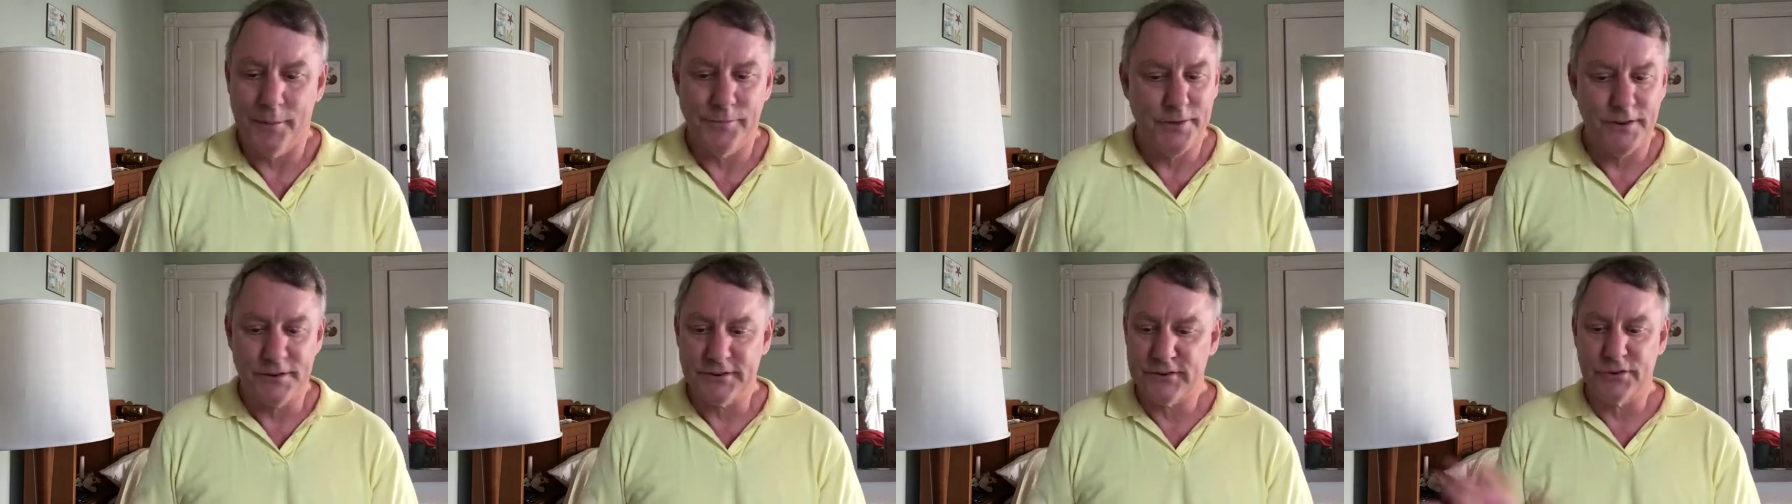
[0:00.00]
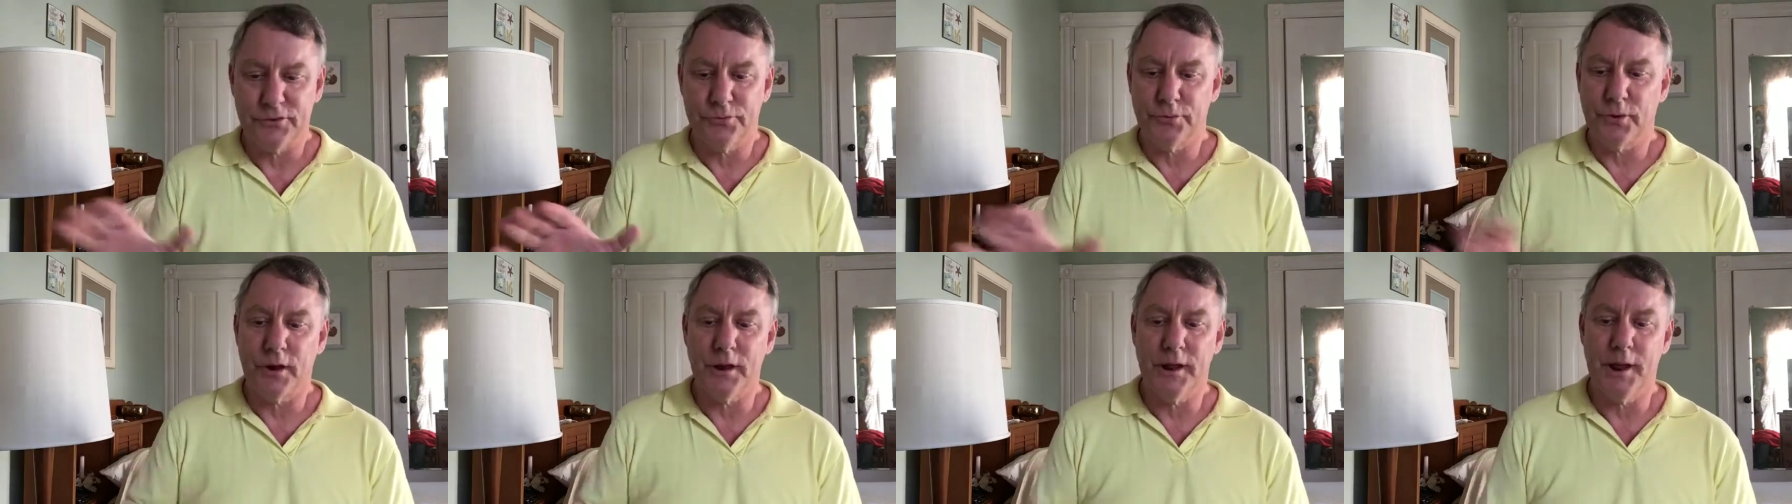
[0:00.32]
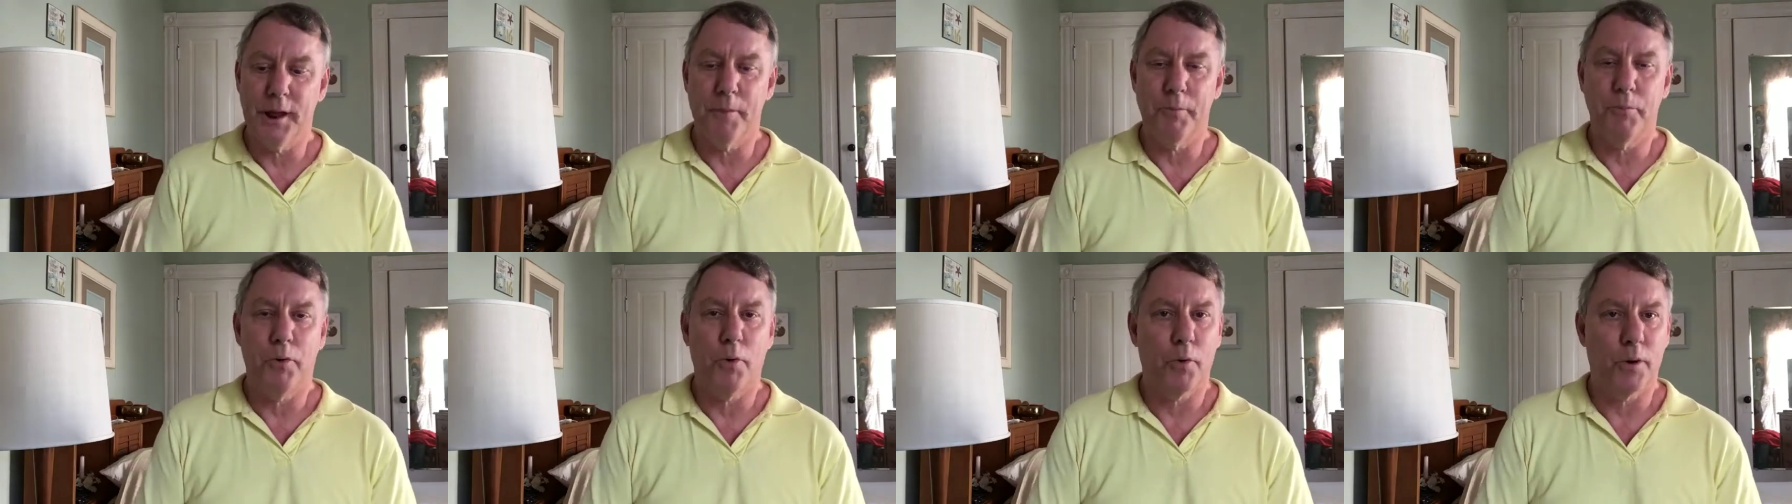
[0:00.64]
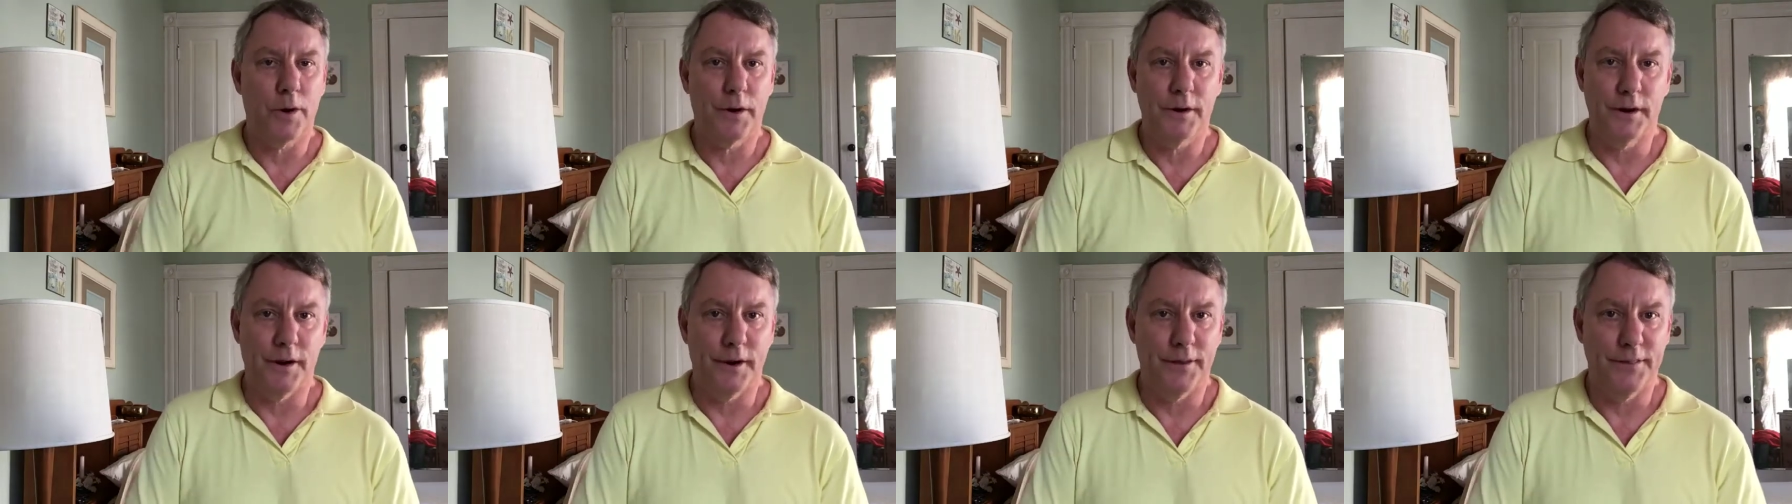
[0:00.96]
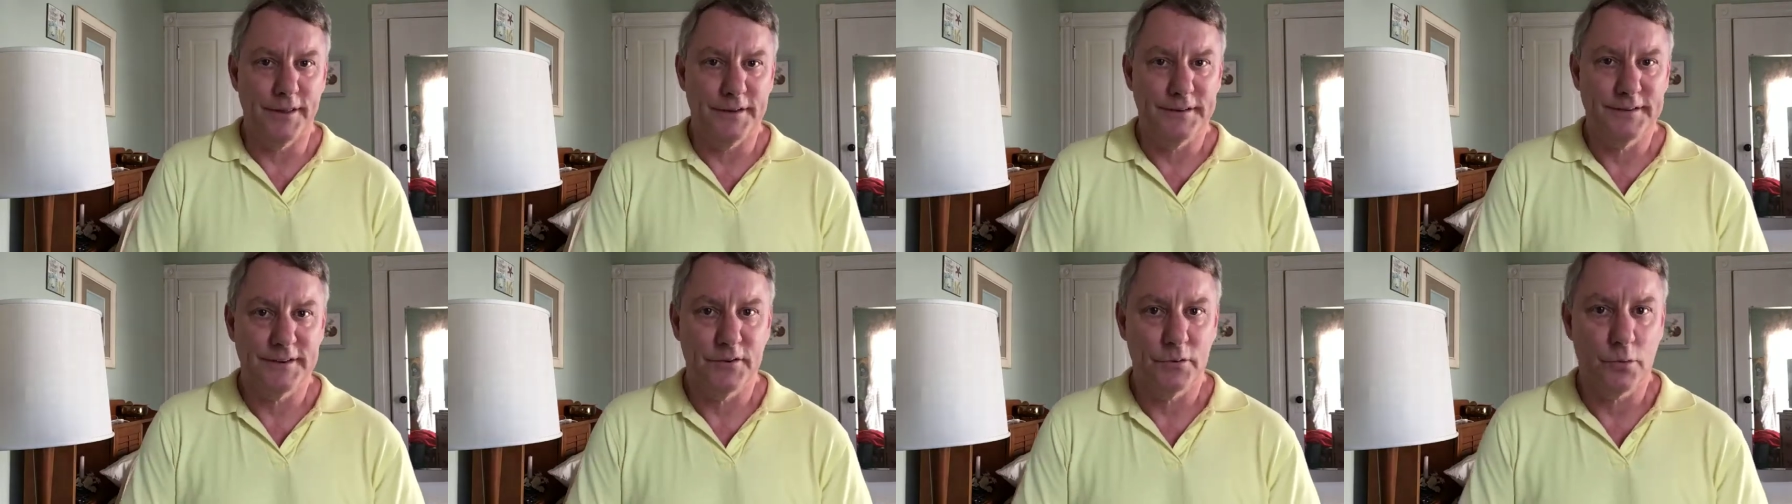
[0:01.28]
This is really important.
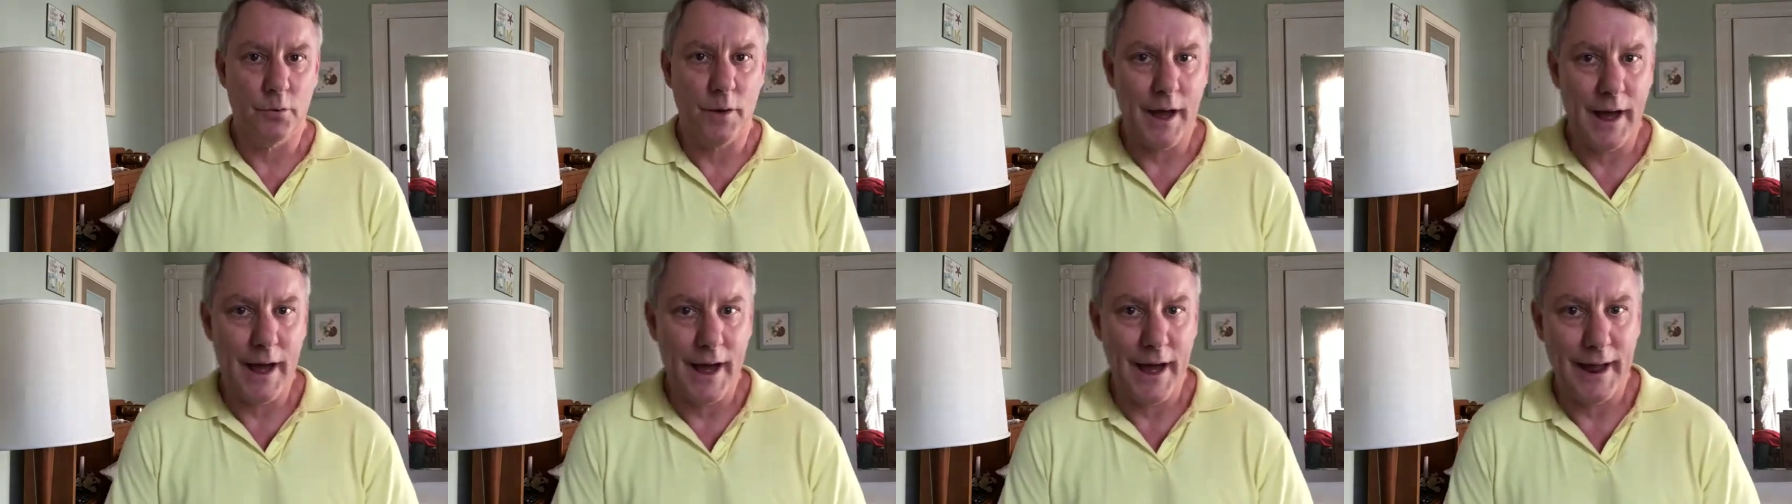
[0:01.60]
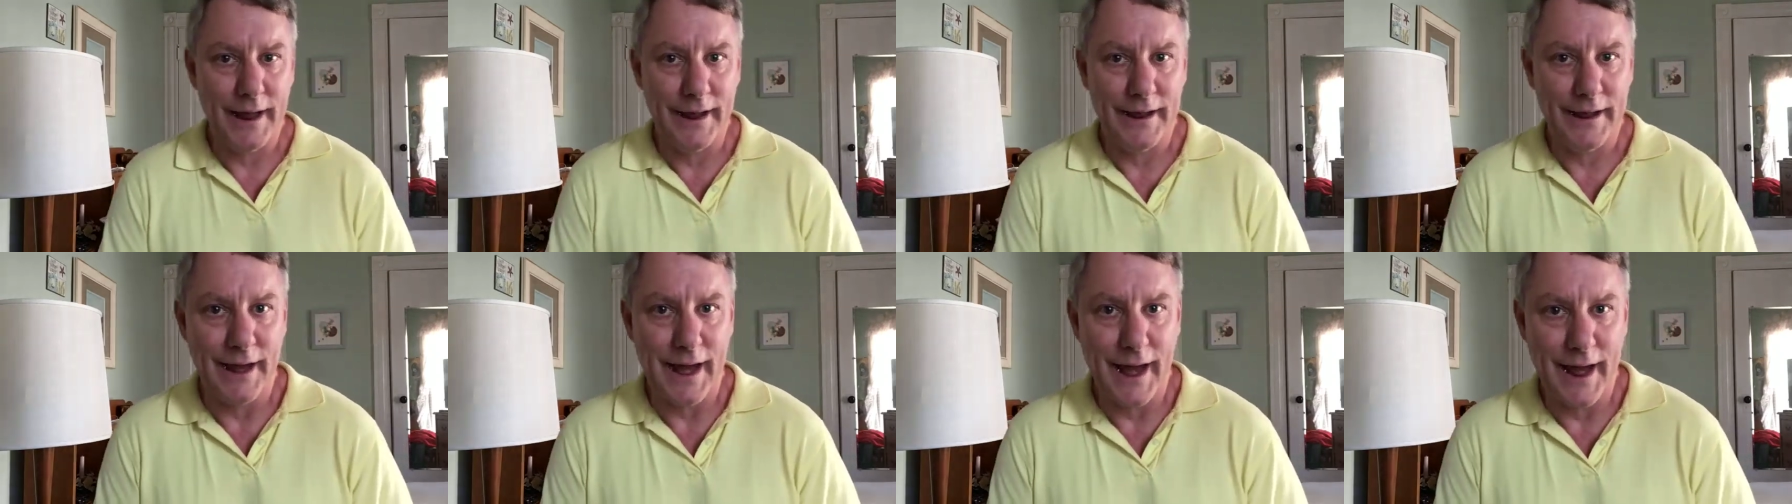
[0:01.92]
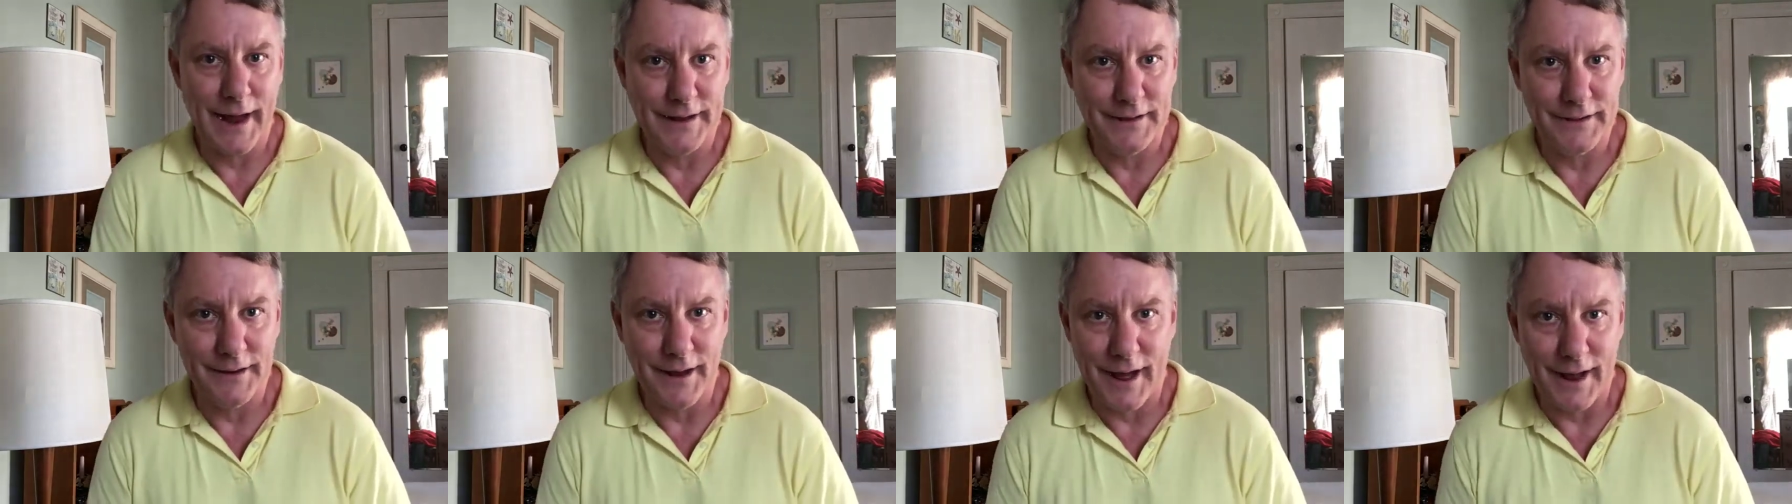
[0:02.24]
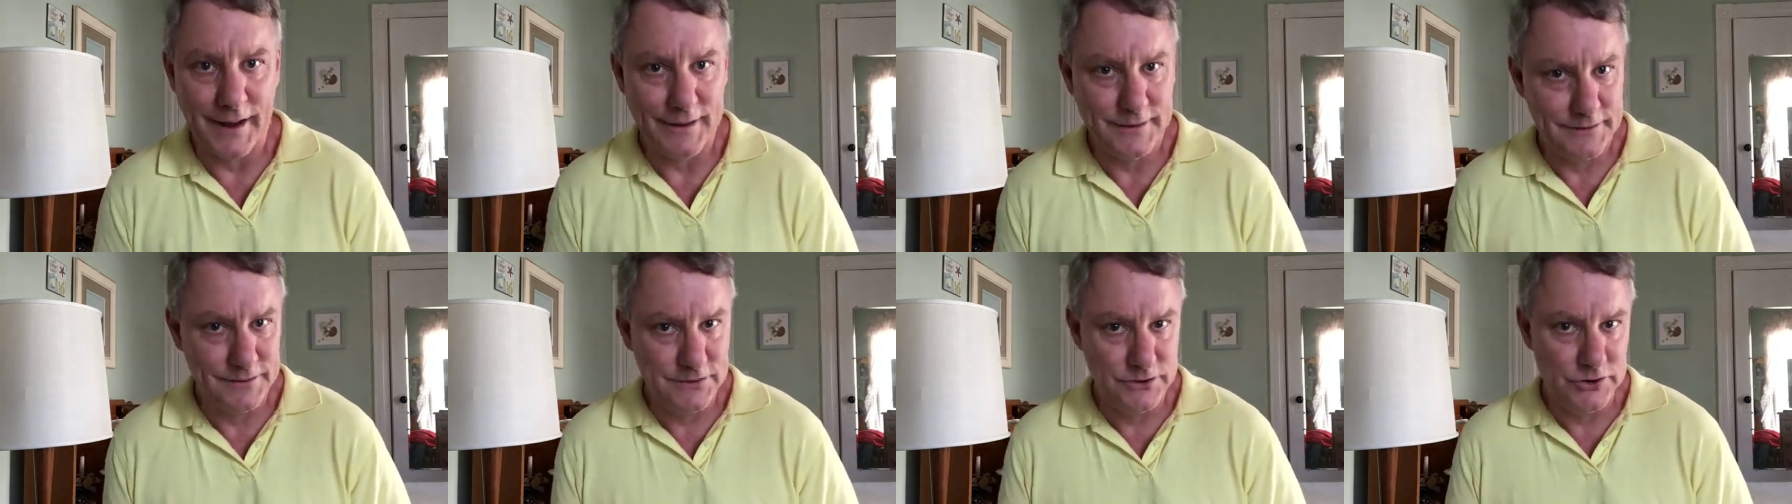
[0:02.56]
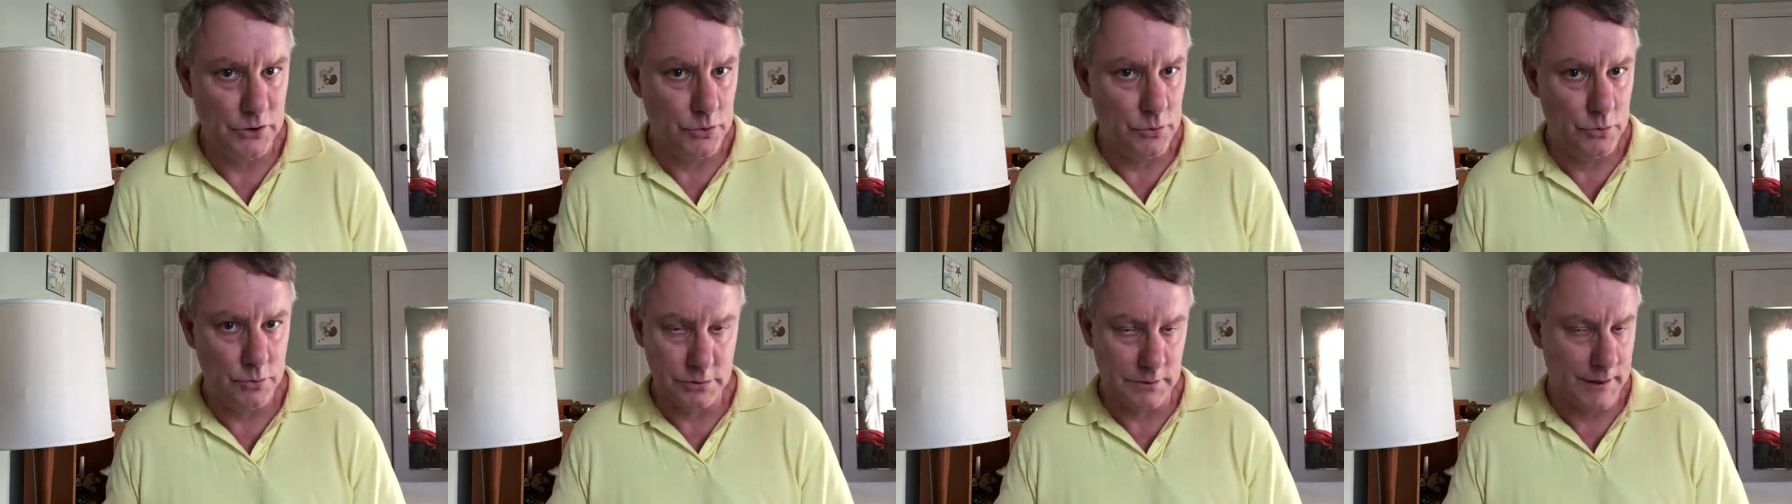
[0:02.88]
This is why I
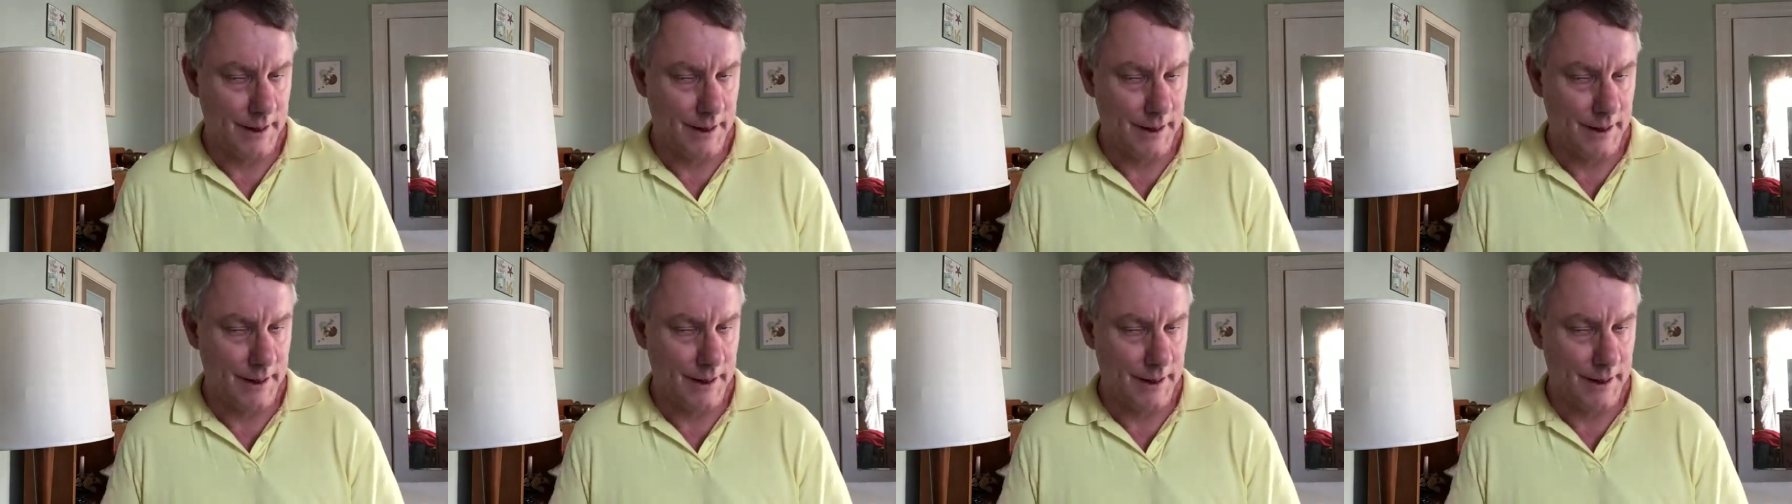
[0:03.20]
do,